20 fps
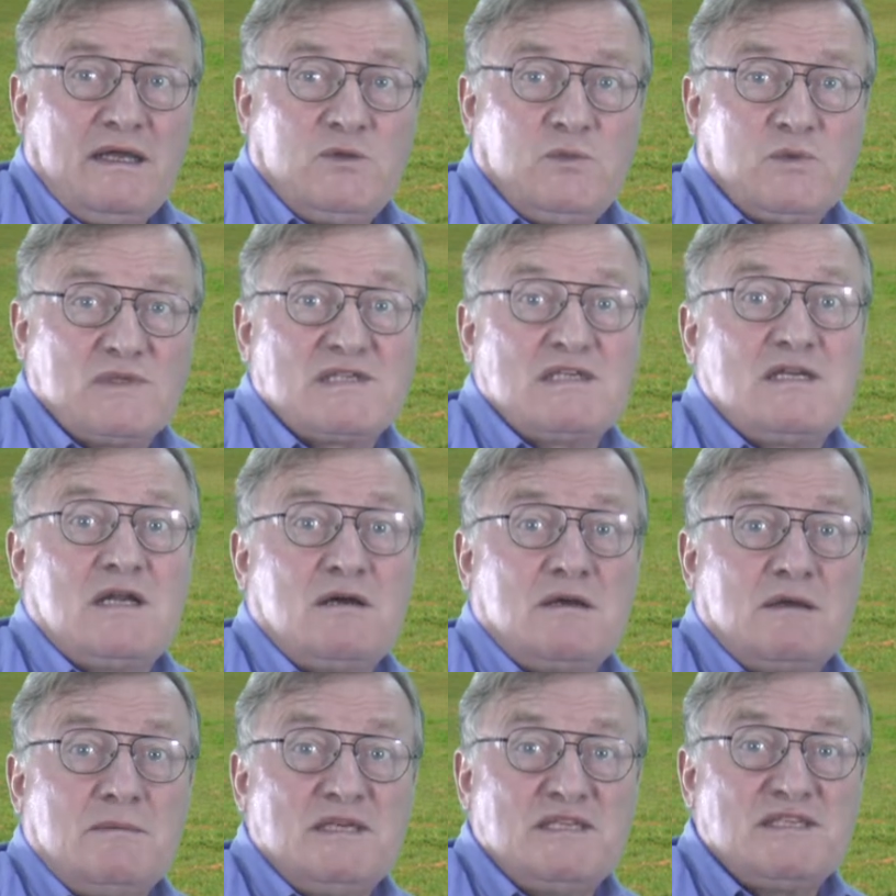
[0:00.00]
was
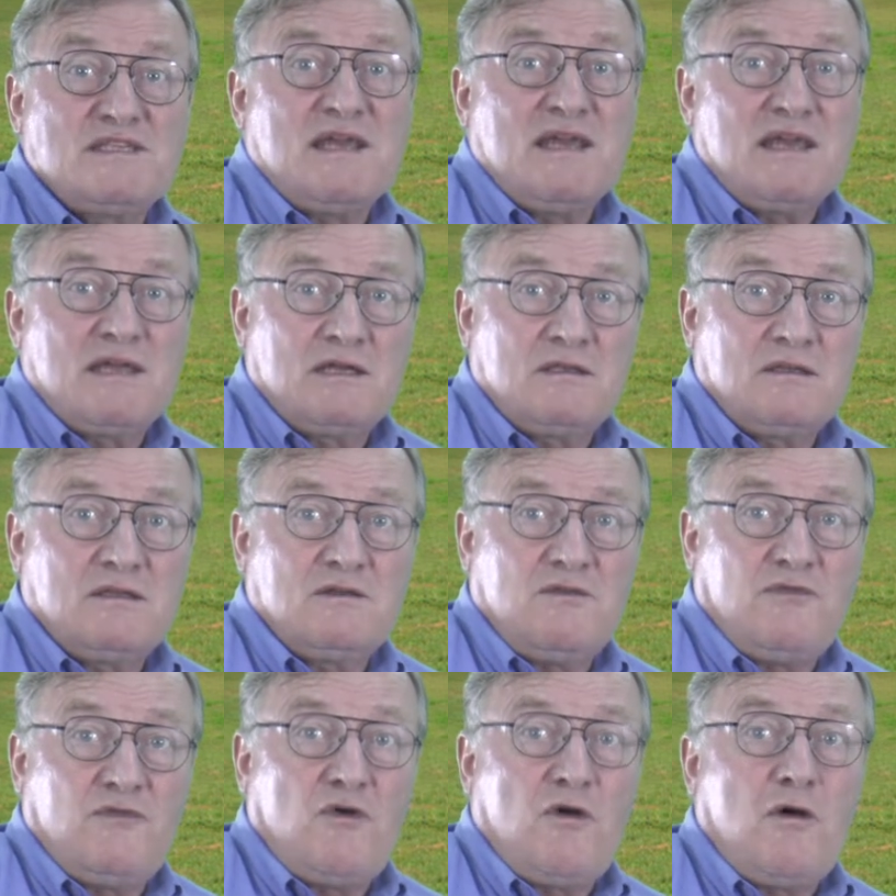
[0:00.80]
long
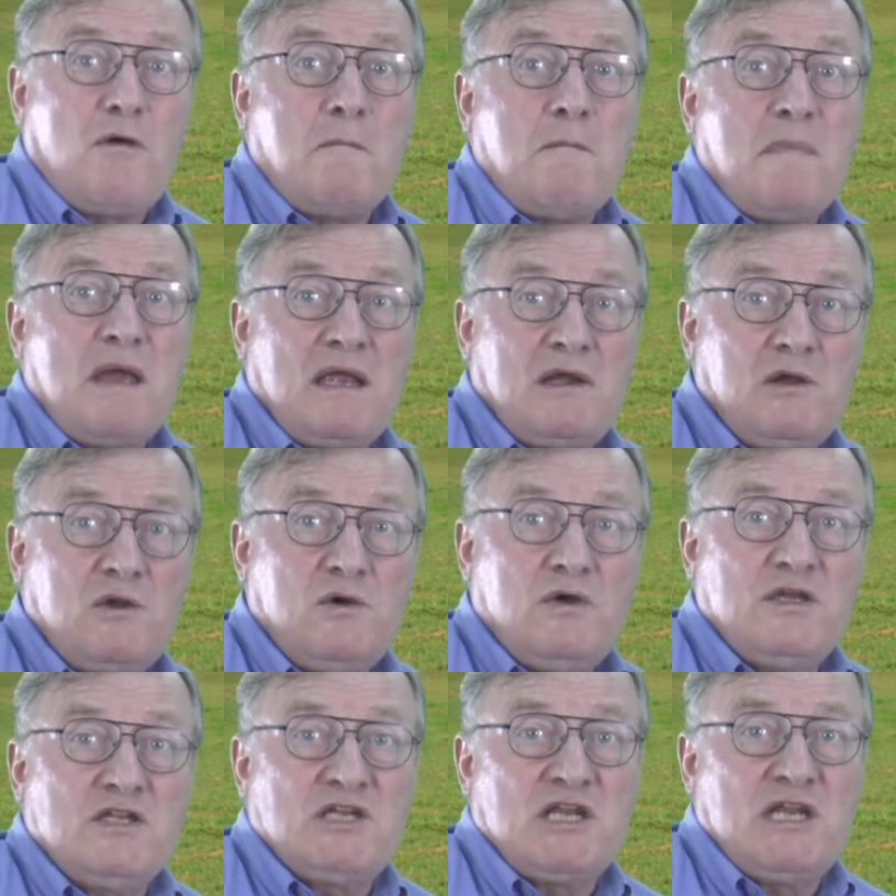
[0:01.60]
mistaken for
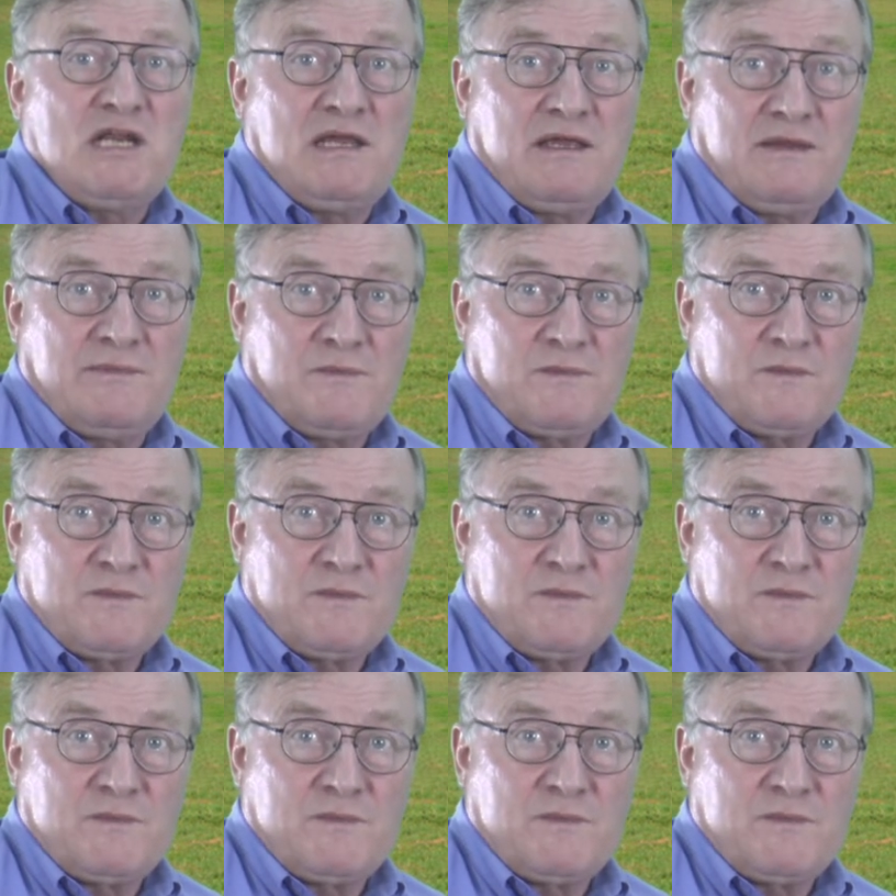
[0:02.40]
Merlot in Chile.